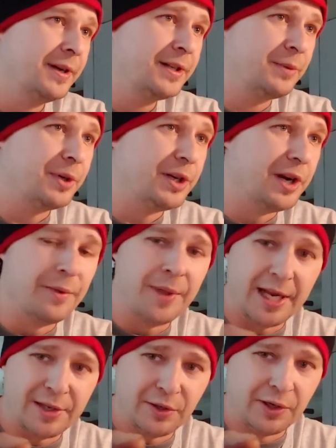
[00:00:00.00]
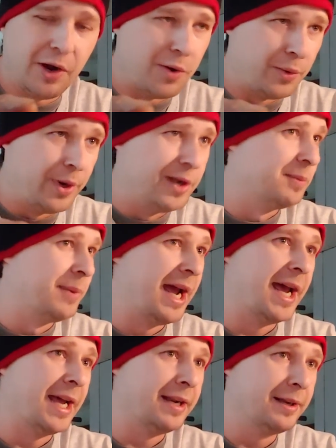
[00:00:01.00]
It's when you know things are going real
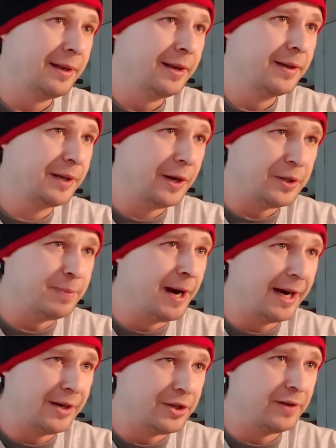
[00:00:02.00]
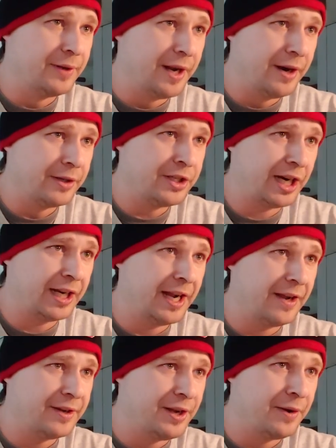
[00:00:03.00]
bad. Coach Meyer's over there checking
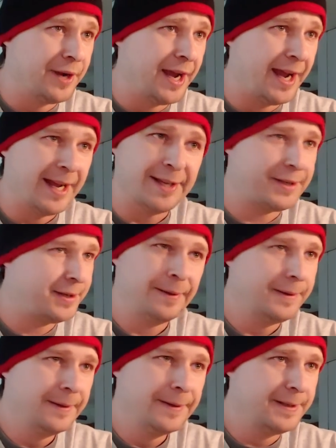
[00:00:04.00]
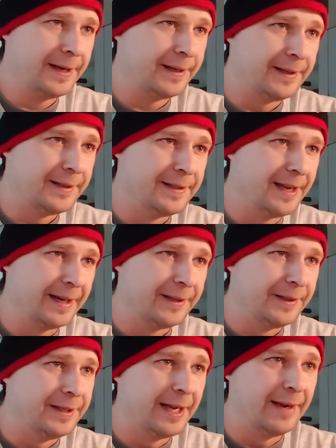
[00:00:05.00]
out his own ass. It's not a
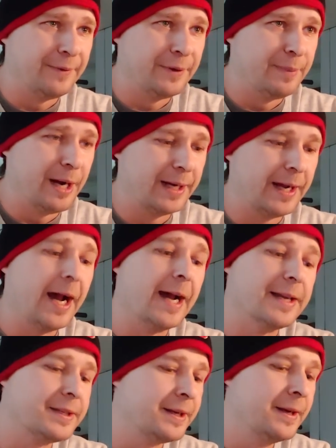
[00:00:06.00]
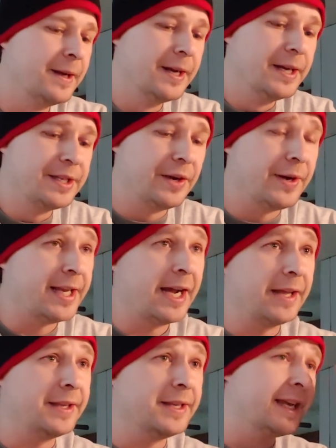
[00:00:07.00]
good day for the Buckeyes. So
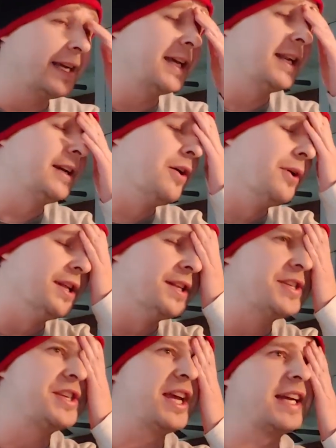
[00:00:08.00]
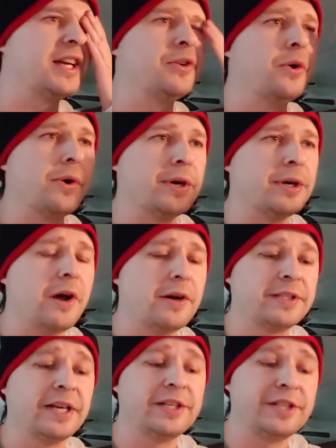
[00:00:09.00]
anyhow, then they get it going in the second quarter.
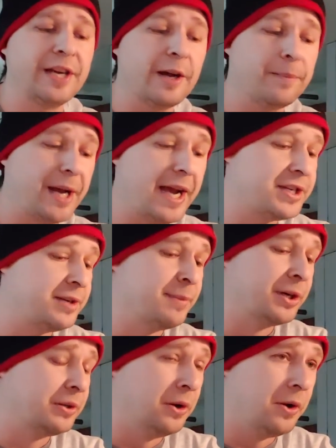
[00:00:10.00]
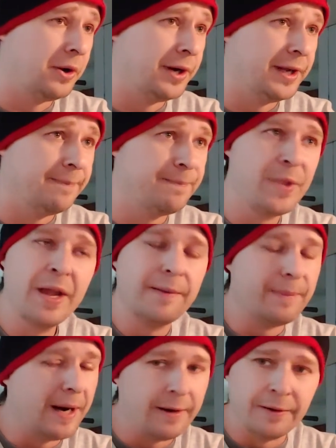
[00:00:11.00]
Long touchdown pass to McLaurin.
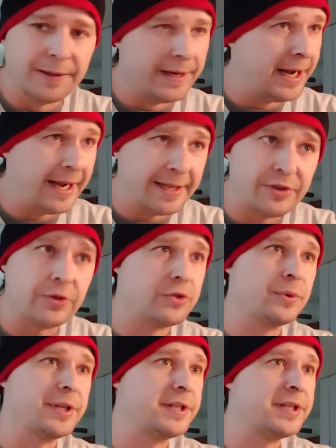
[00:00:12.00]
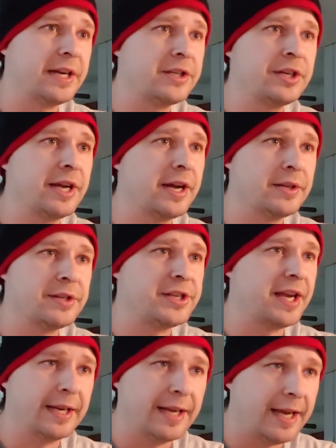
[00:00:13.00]
Maryland answers with a touchdown,
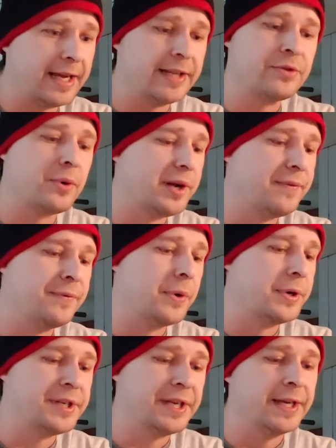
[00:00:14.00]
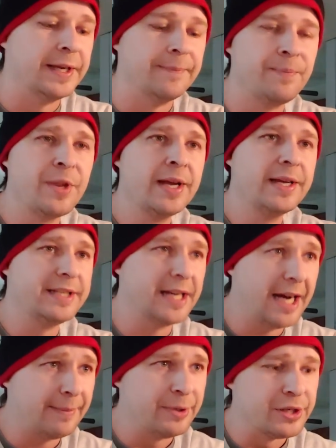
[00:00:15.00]
staying ahead 24-10.
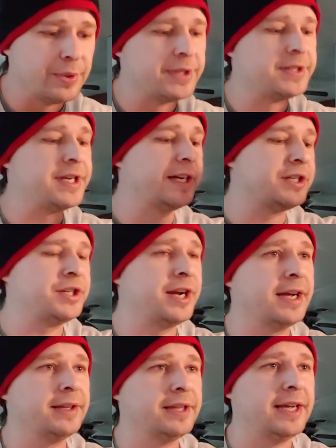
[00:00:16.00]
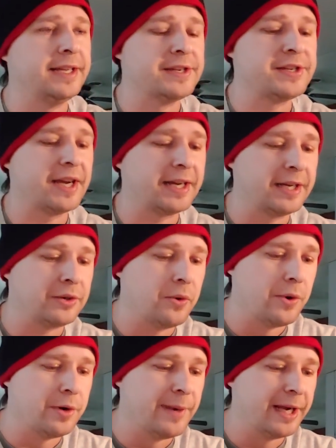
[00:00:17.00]
Dobbins with a touchdown late in the second
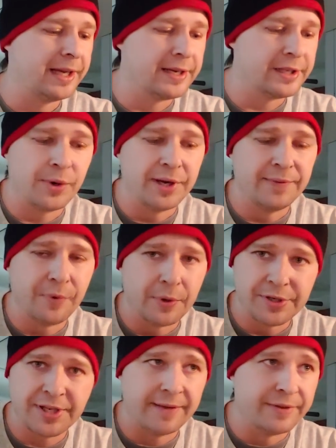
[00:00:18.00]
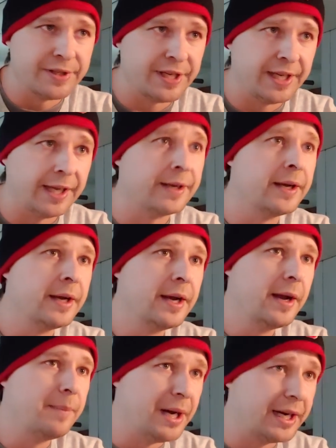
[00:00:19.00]
quarter, making it 24-17.
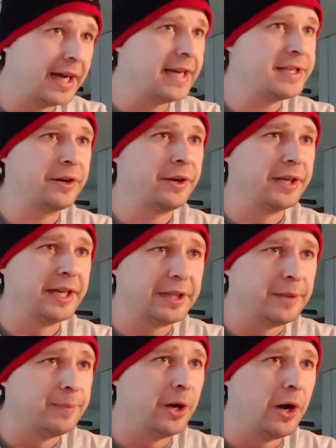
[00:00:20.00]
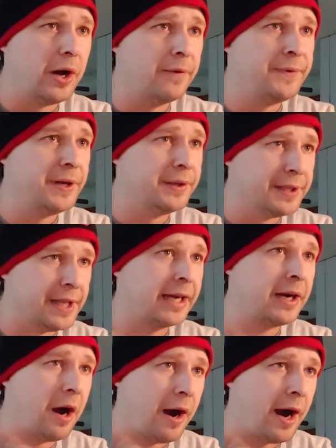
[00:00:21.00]
Buckeyes are going to get the ball, feeling
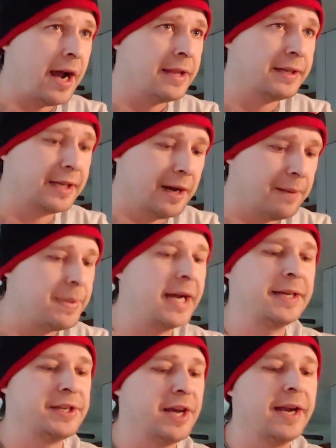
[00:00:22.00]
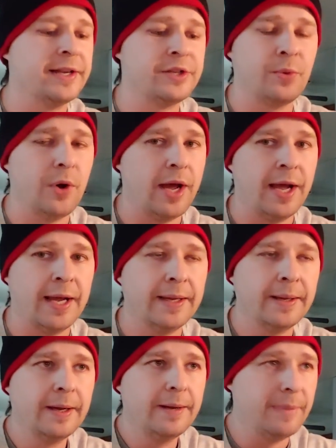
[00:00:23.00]
like, all right, the comeback is on its way.
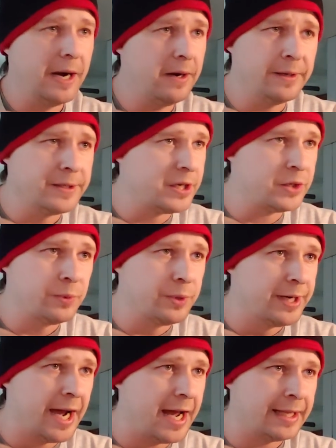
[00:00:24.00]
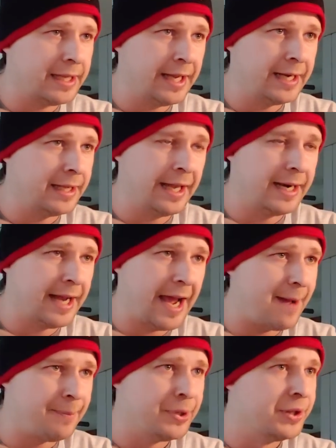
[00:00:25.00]
Maryland just would not let it
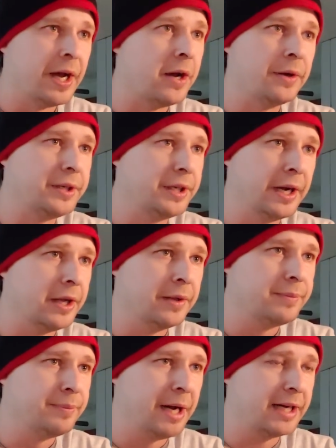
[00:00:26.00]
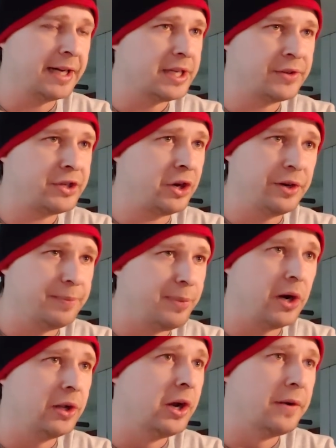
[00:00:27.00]
happen, though. You know, Buckeyes turn the
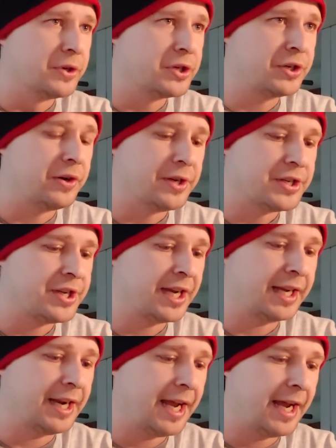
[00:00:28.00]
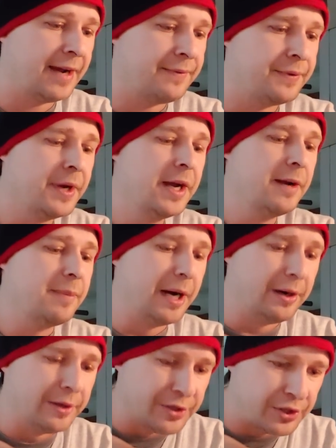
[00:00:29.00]
ball over starting the second half.
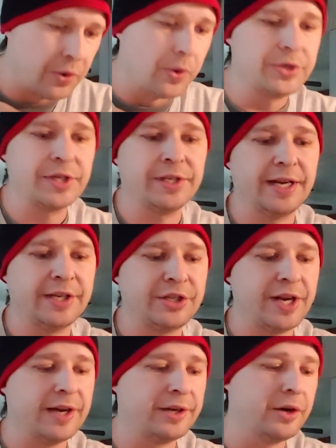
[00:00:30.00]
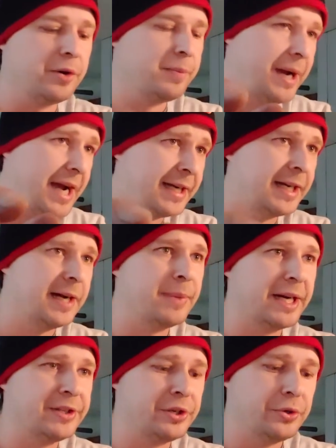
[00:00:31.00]
Maryland scores a touchdown, going back up
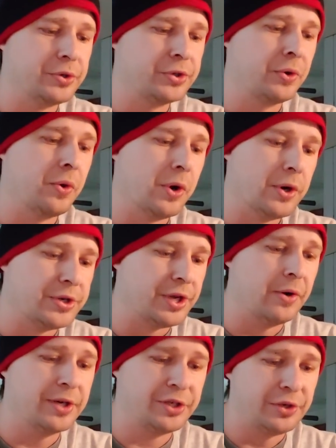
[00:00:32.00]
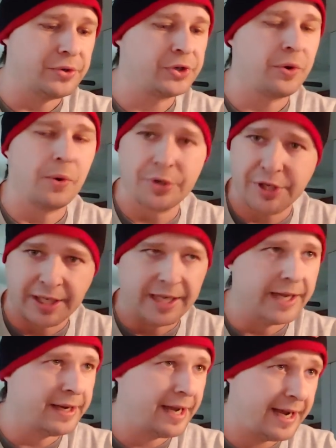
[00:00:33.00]
by two scores. OSU scores
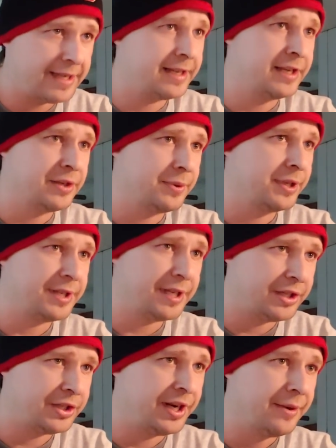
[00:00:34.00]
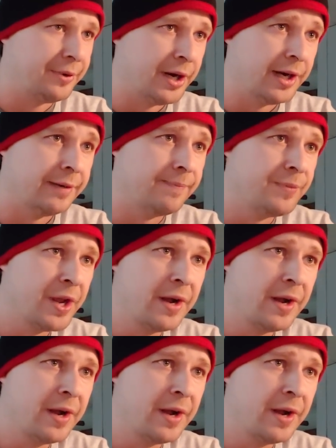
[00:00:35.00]
again. Haskins with a touchdown run.